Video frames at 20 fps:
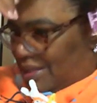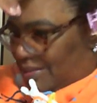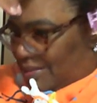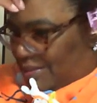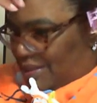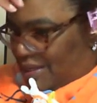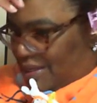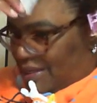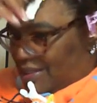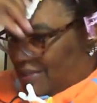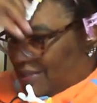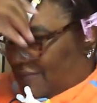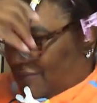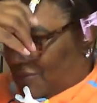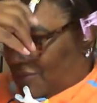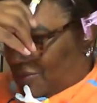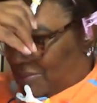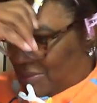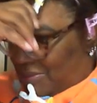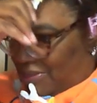because if
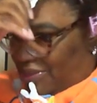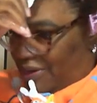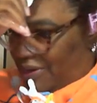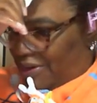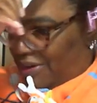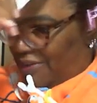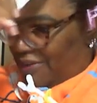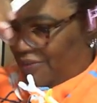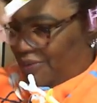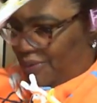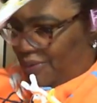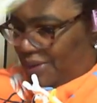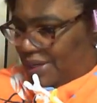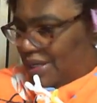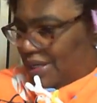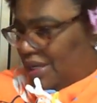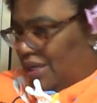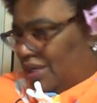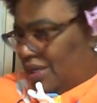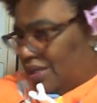you've been 30,
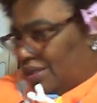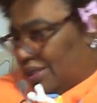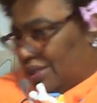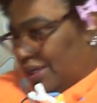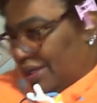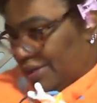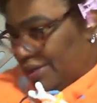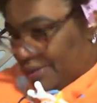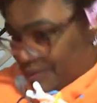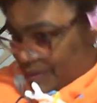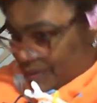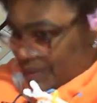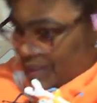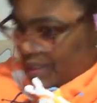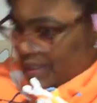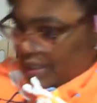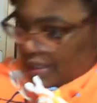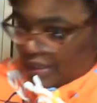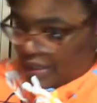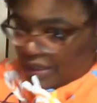40 years
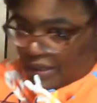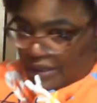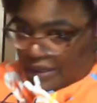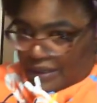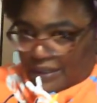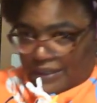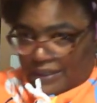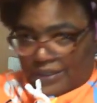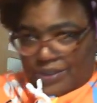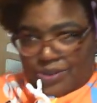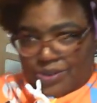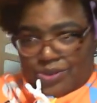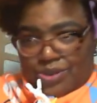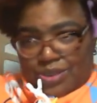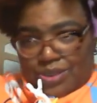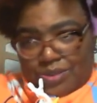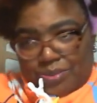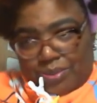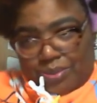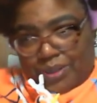
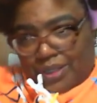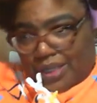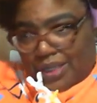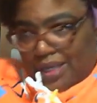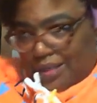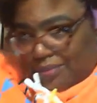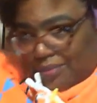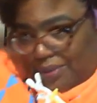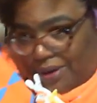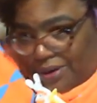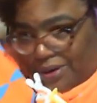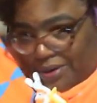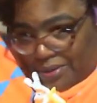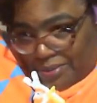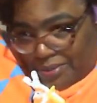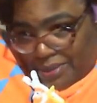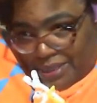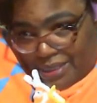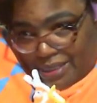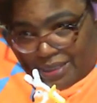getting
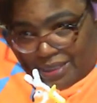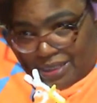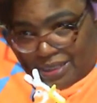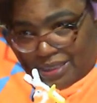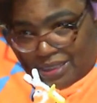perms and